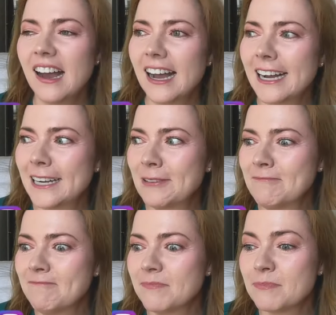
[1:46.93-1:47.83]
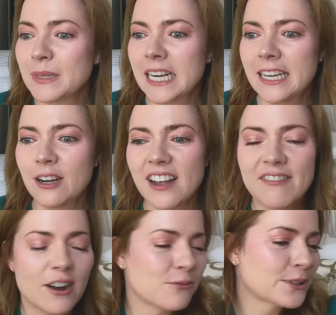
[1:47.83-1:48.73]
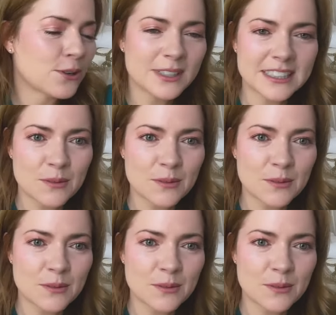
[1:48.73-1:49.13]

Um, but I, I, I was always